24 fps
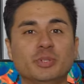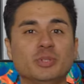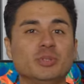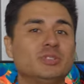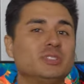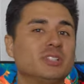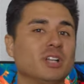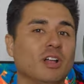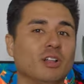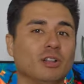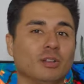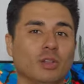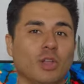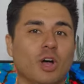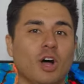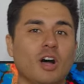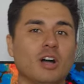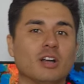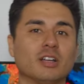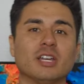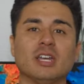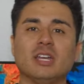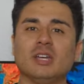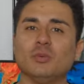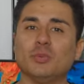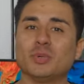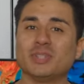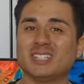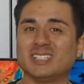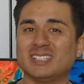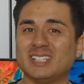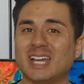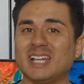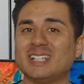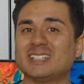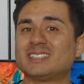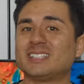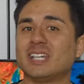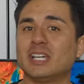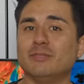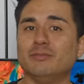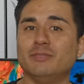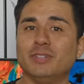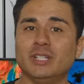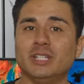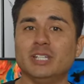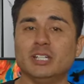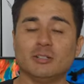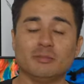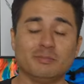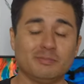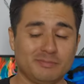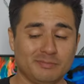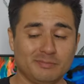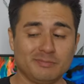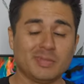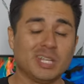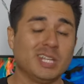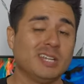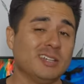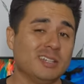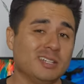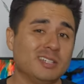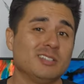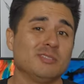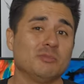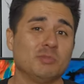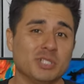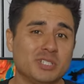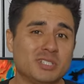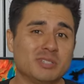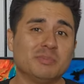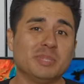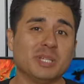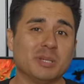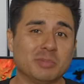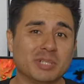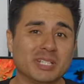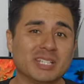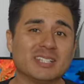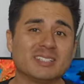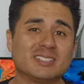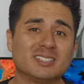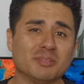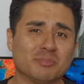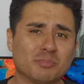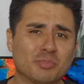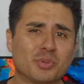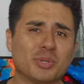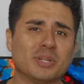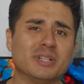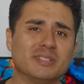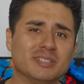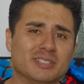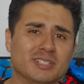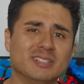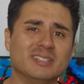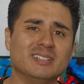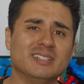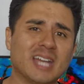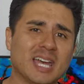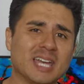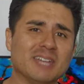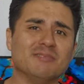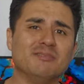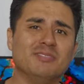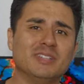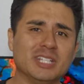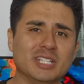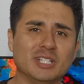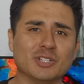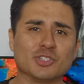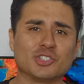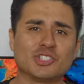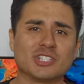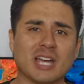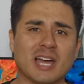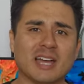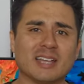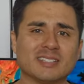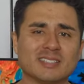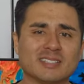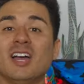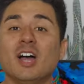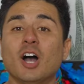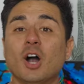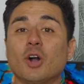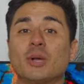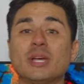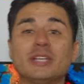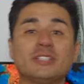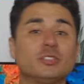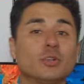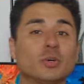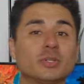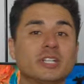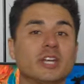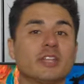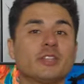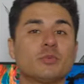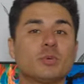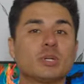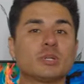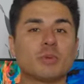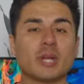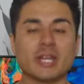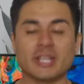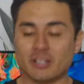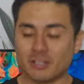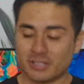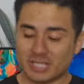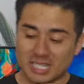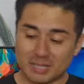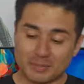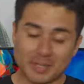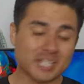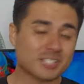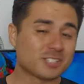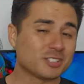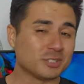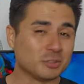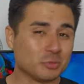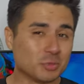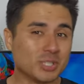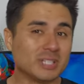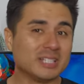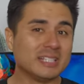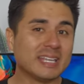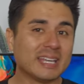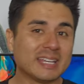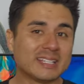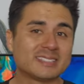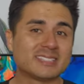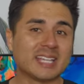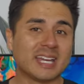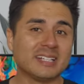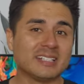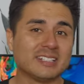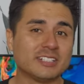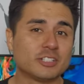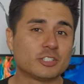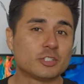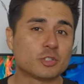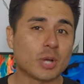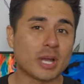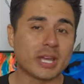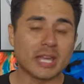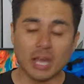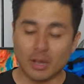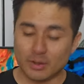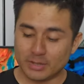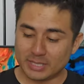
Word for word: Boost along with the night sight video we should be able to get some pretty good night video shots. Okay, so another one right here that I'm actually really excited to try